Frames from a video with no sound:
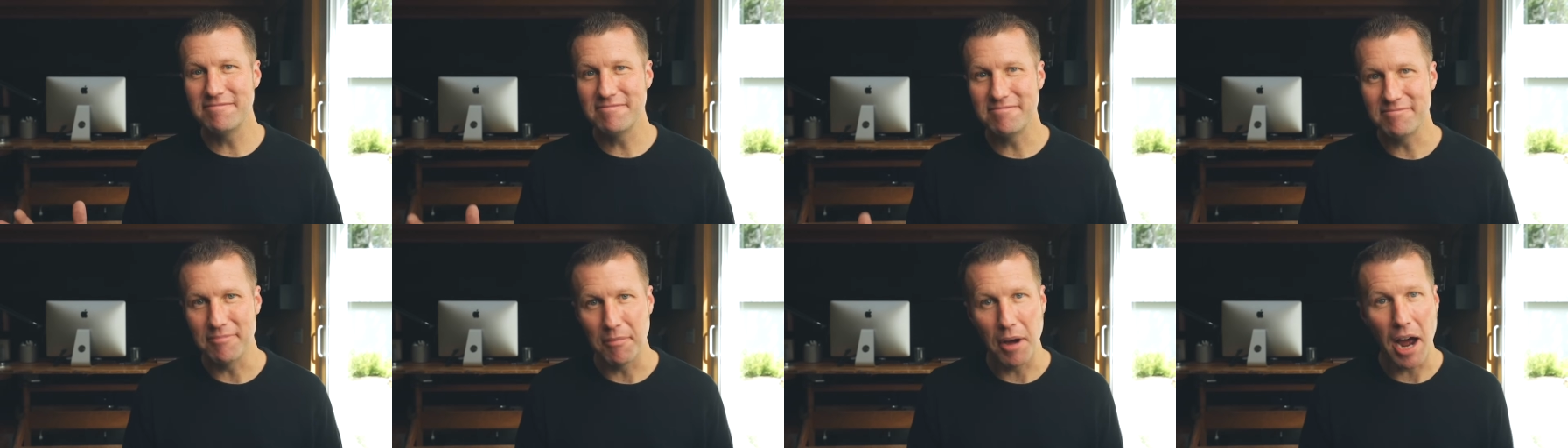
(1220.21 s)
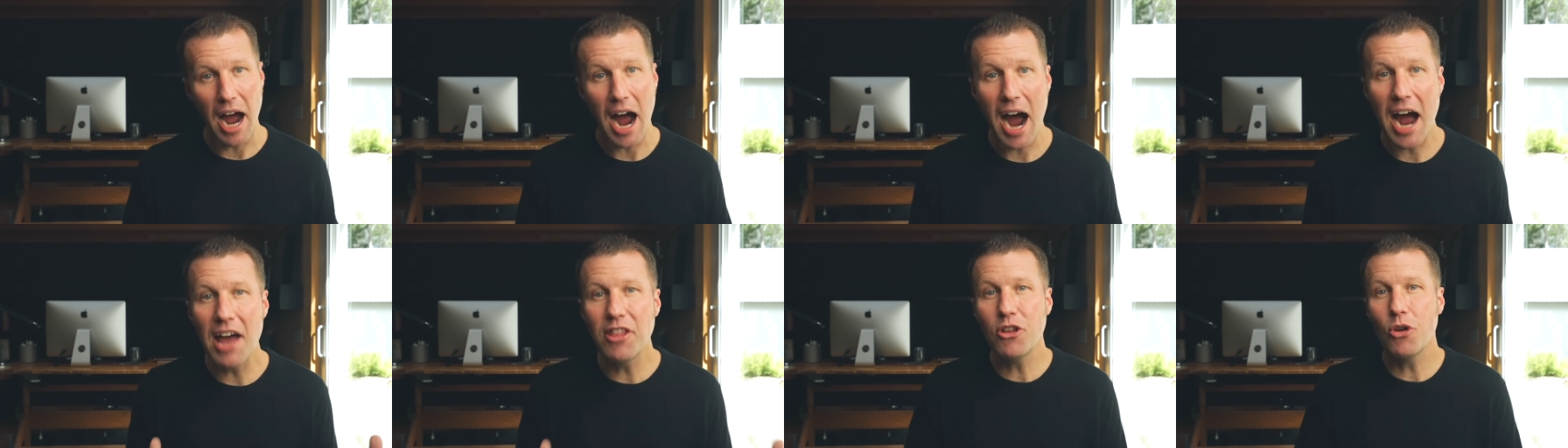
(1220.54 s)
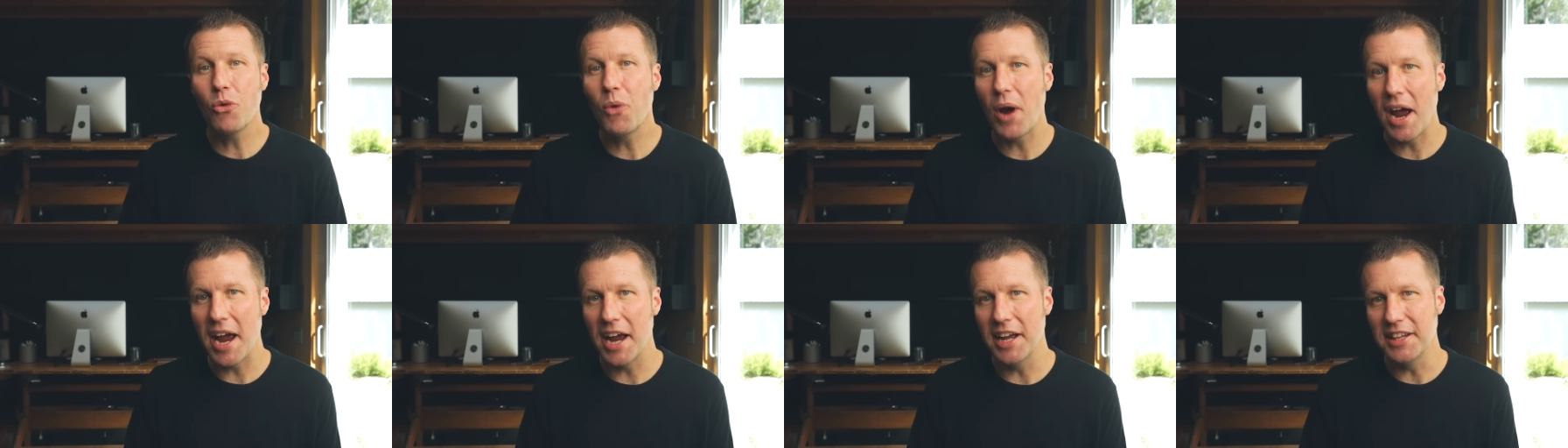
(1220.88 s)
But either
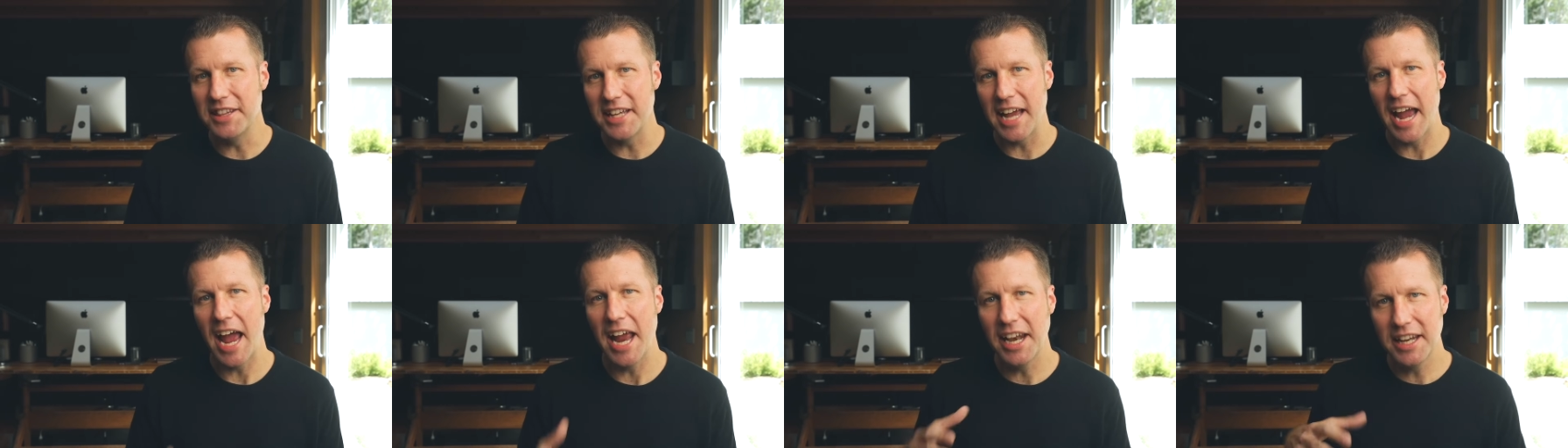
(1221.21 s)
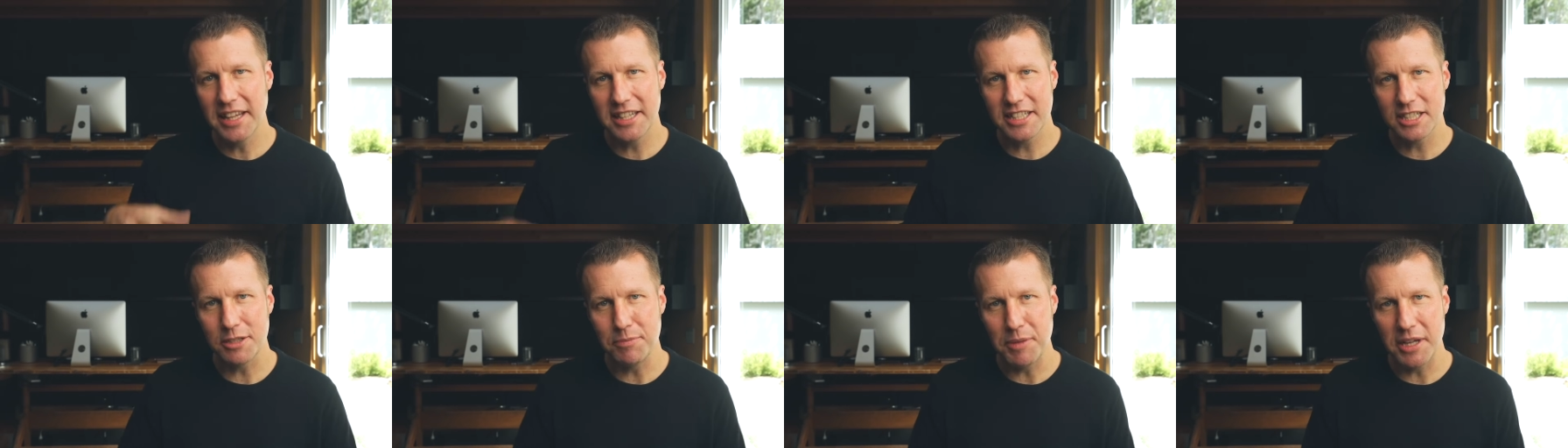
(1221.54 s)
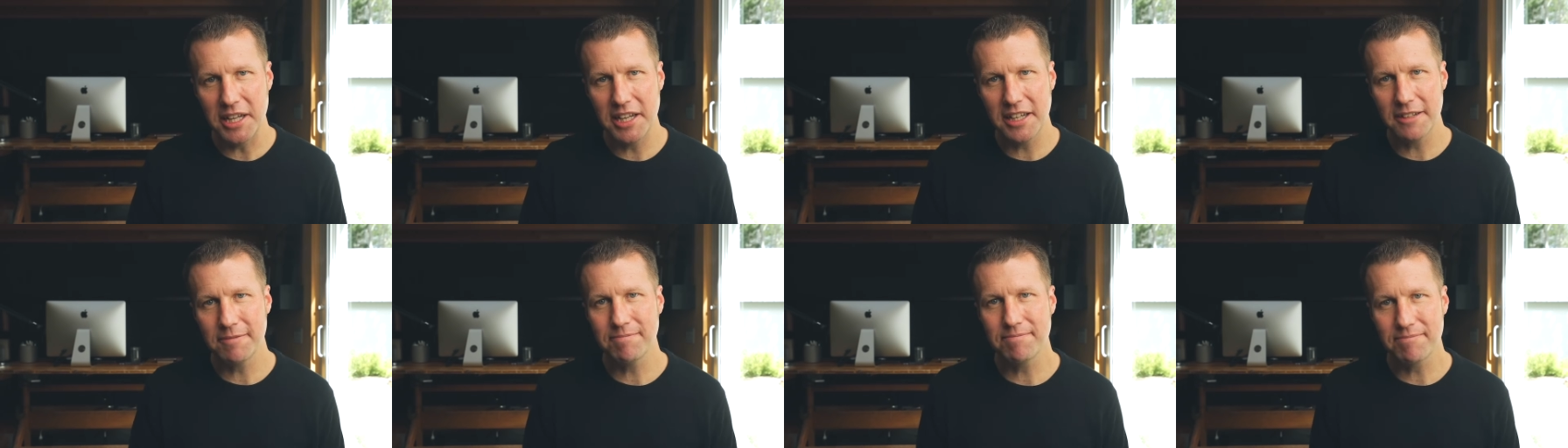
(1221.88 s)
way, at the end of this
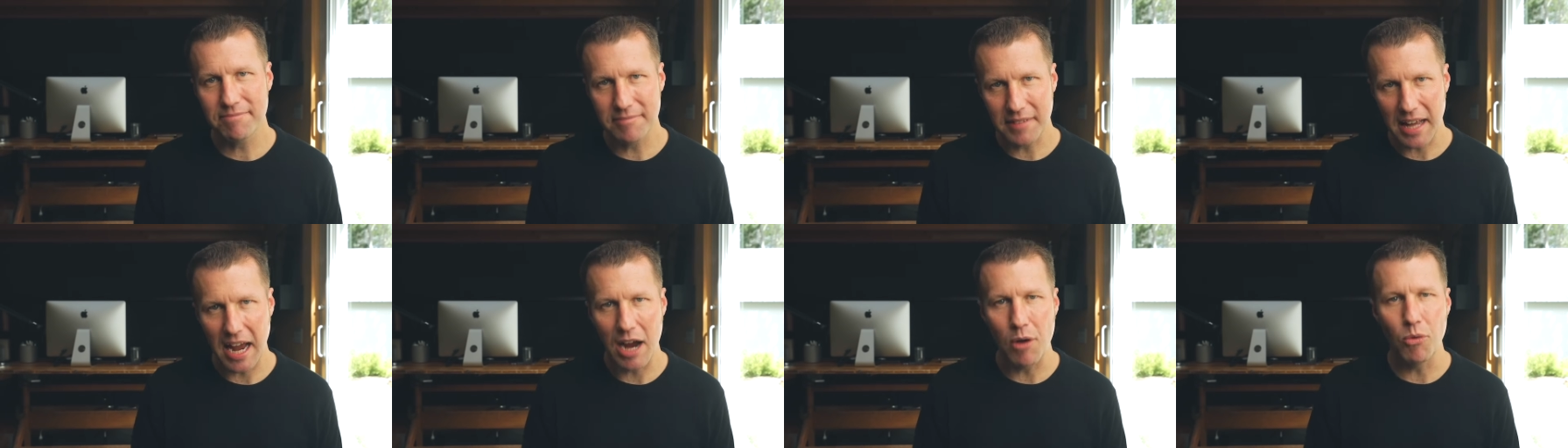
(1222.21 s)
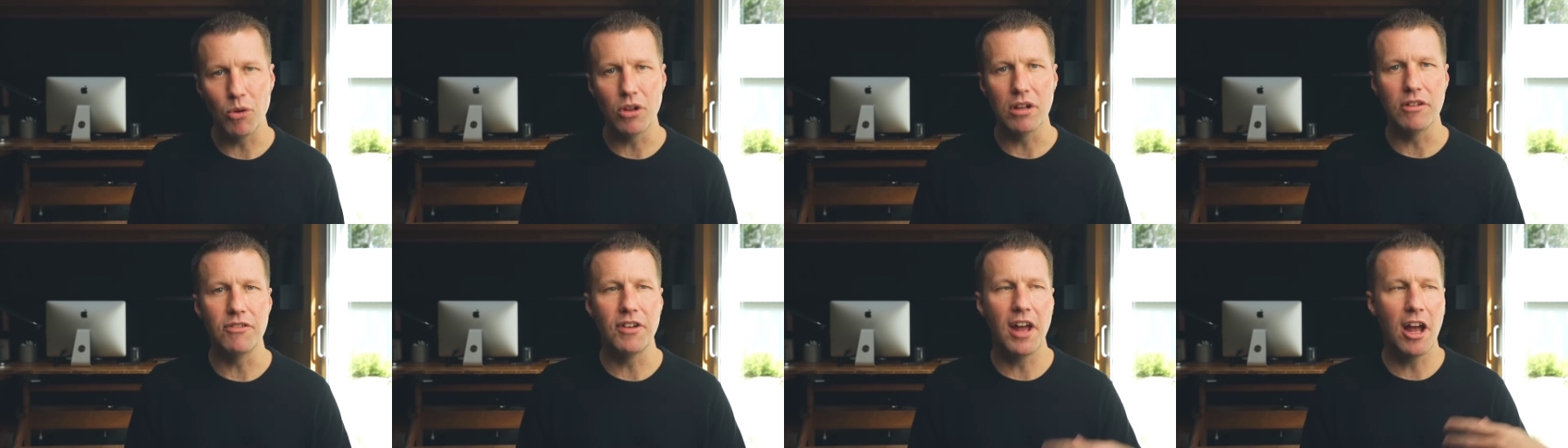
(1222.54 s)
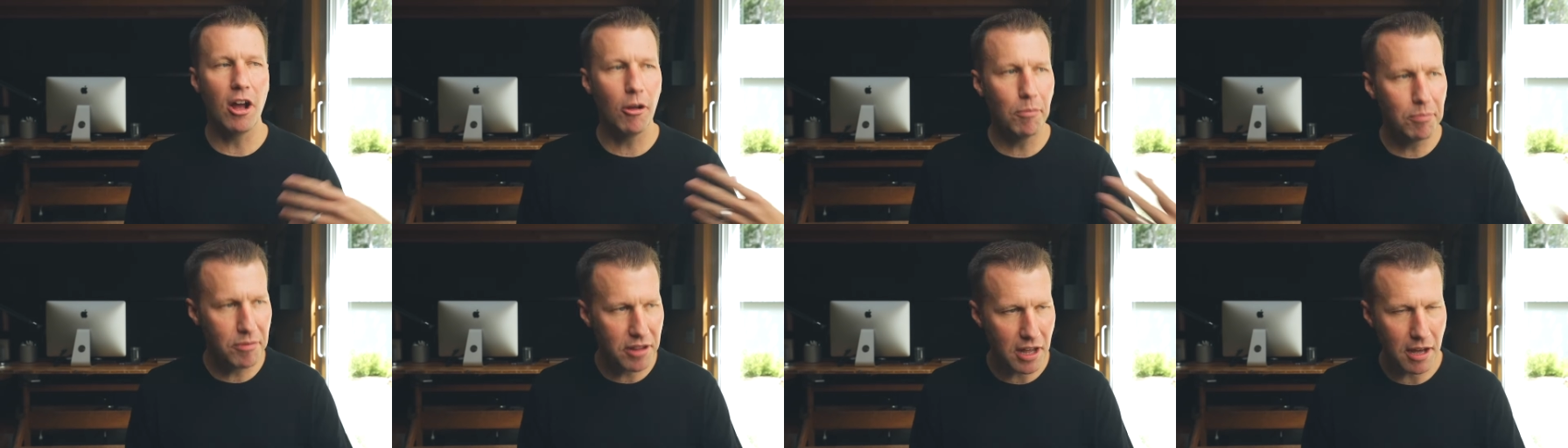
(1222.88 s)
meeting, I will have
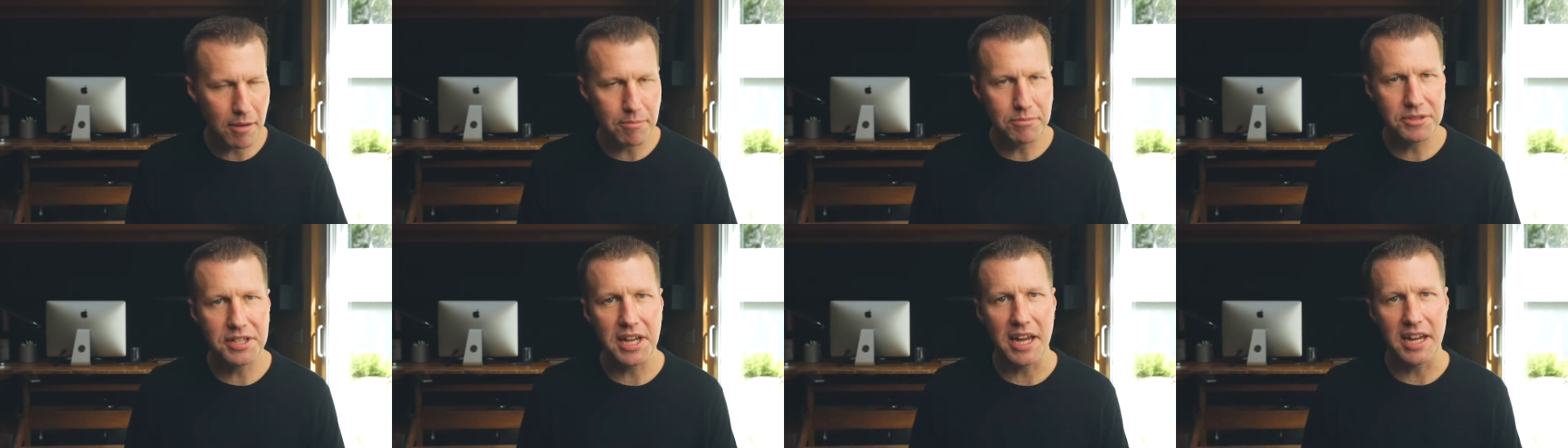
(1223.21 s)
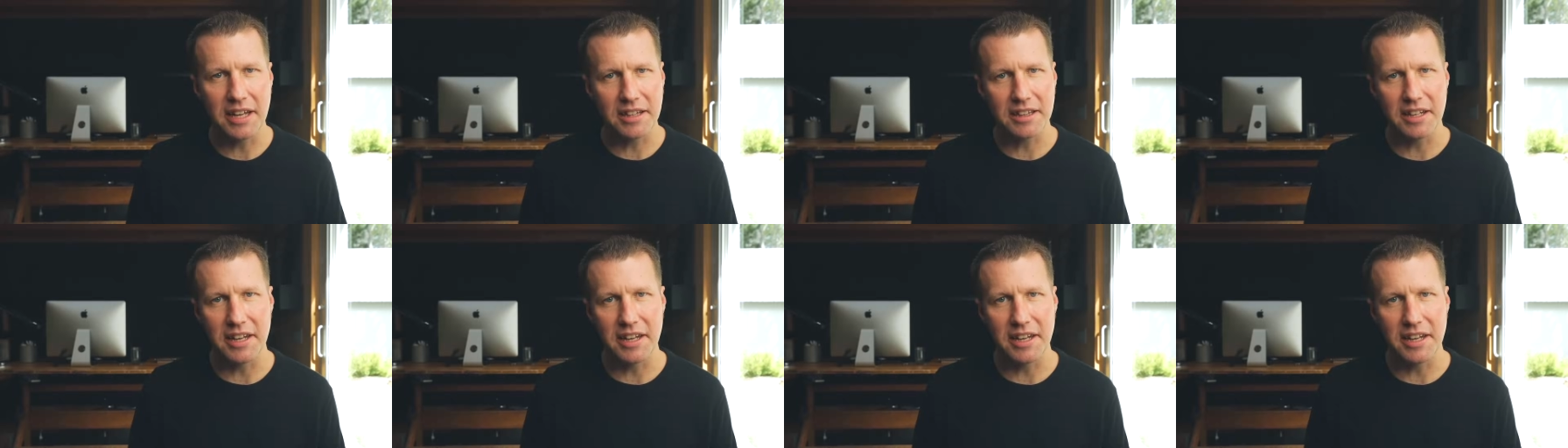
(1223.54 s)
helped them take the